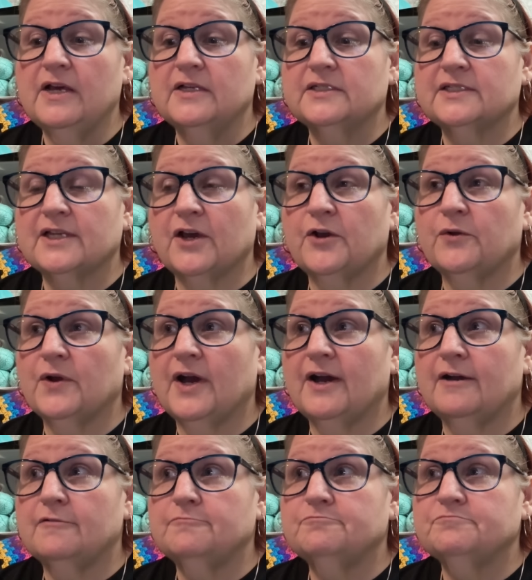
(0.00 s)

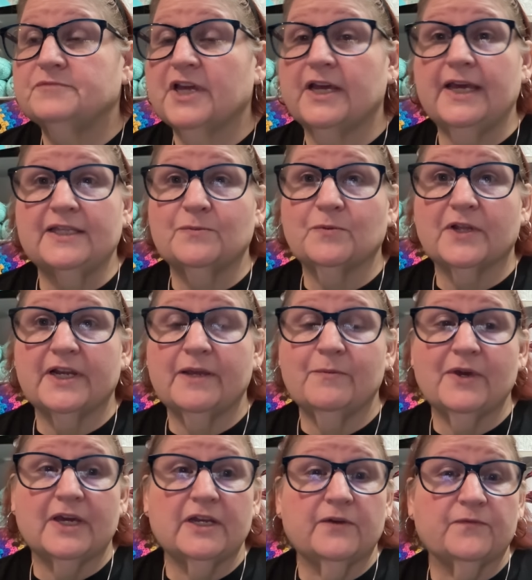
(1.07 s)
So it's plenty
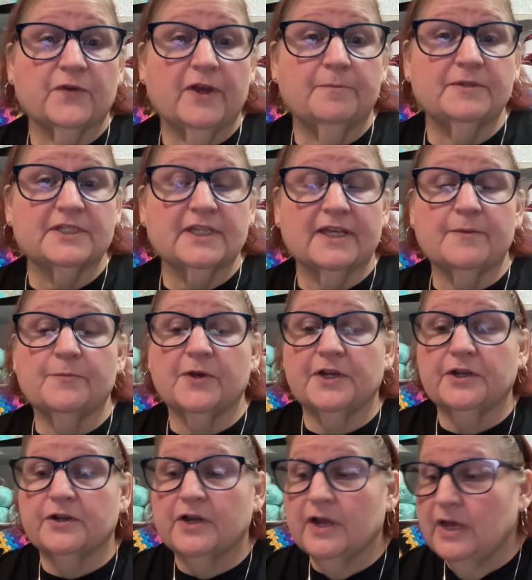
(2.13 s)
big enough for him to sleep
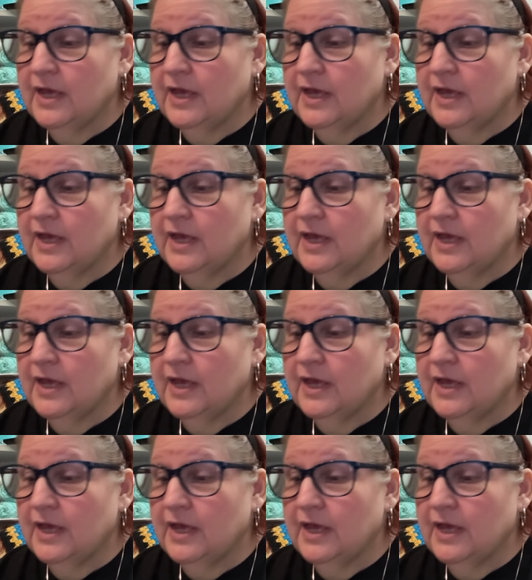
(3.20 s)
under.